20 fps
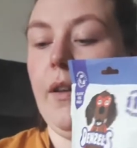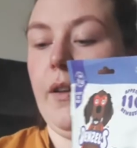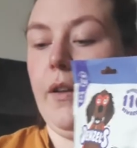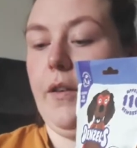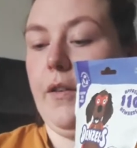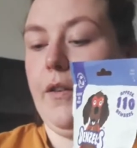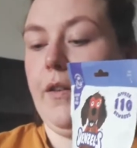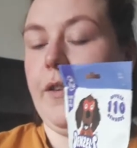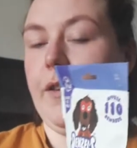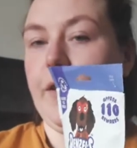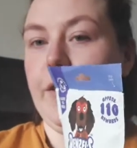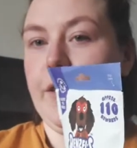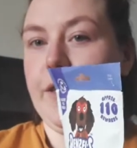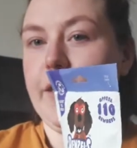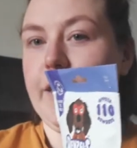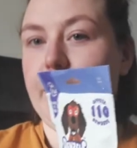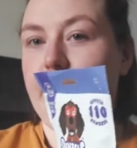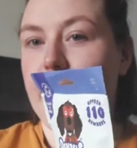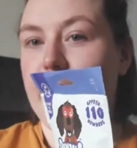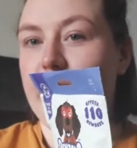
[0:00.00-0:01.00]
Oh,
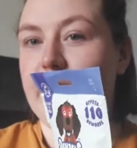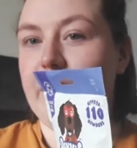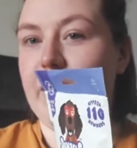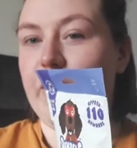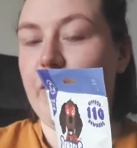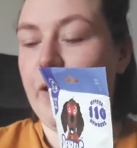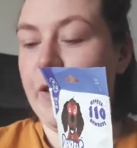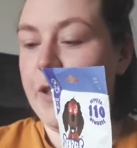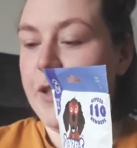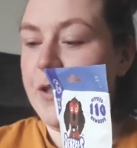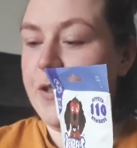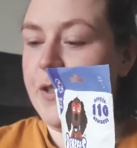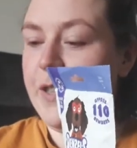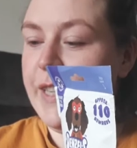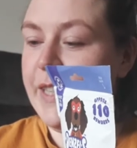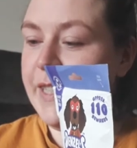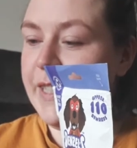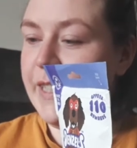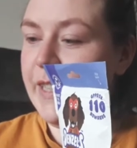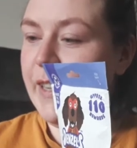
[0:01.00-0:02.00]
see, because I've got the
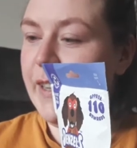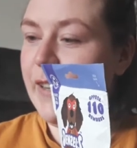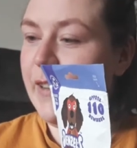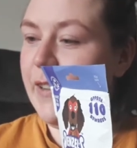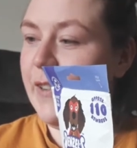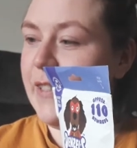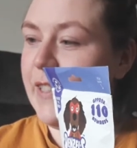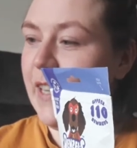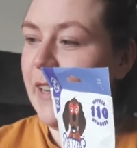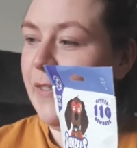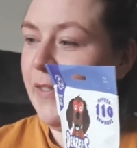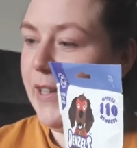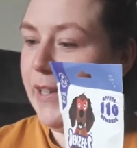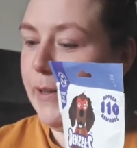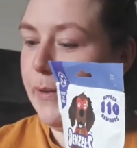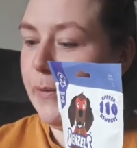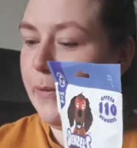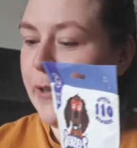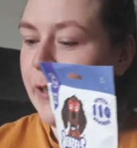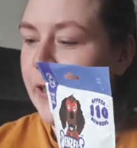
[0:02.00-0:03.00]
treats now, is that what
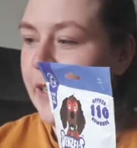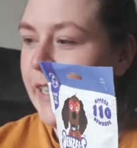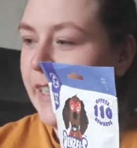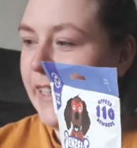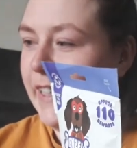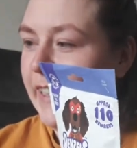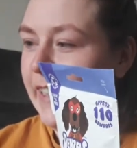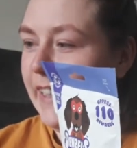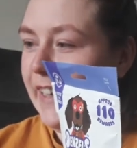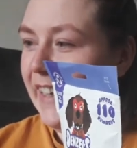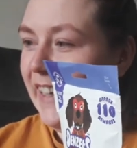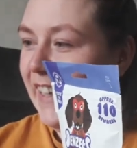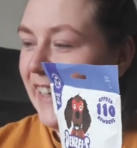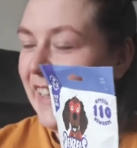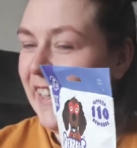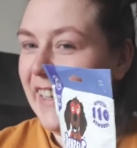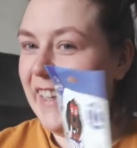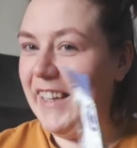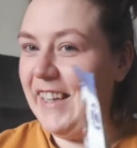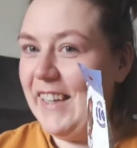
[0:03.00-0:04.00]
you want?
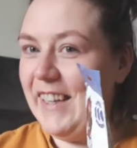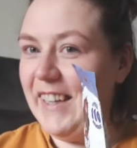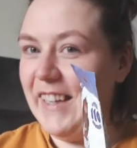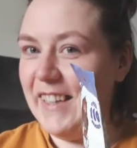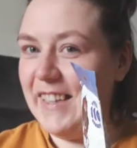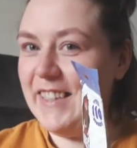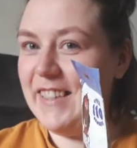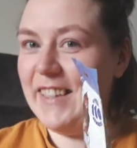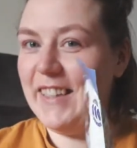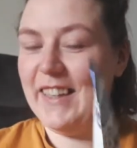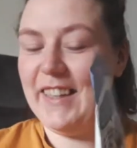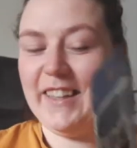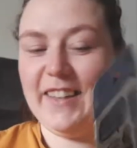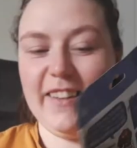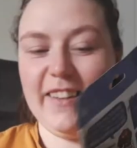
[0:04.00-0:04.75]
Is it?